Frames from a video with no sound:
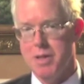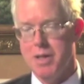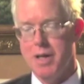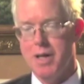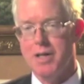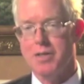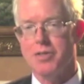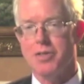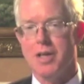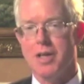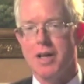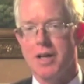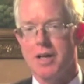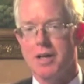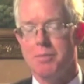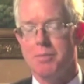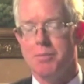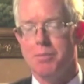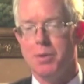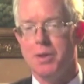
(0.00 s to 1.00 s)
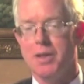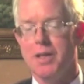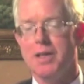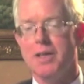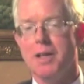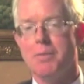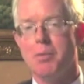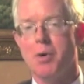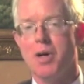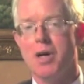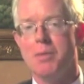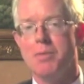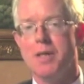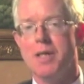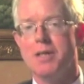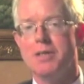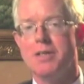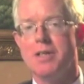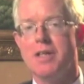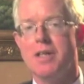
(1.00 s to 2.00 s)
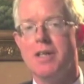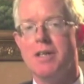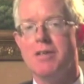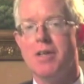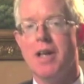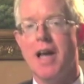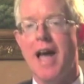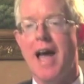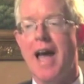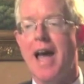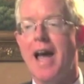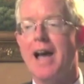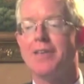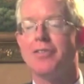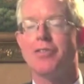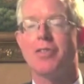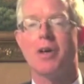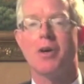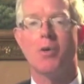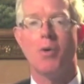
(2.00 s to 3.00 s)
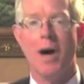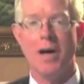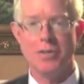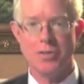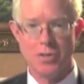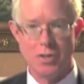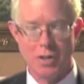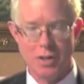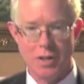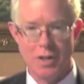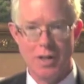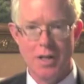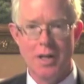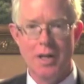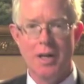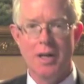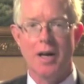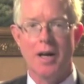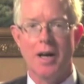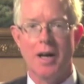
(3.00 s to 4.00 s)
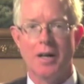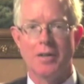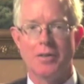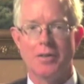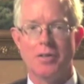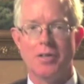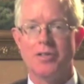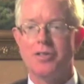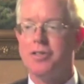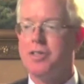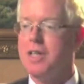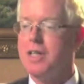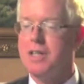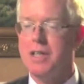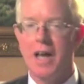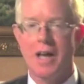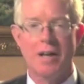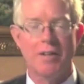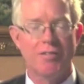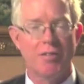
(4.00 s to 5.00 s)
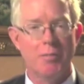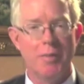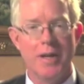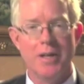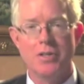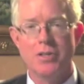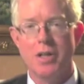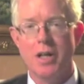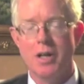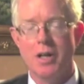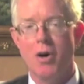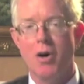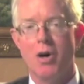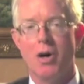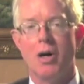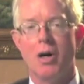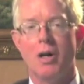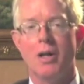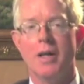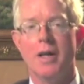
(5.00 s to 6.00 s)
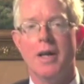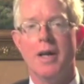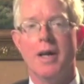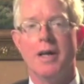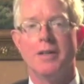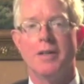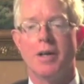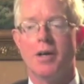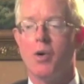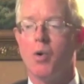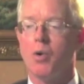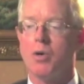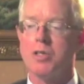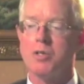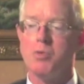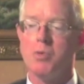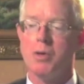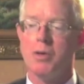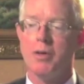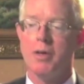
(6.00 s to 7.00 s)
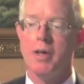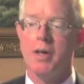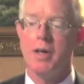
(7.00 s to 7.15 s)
It's completely prohibited to even ask the question, to seek that information at all. The courts will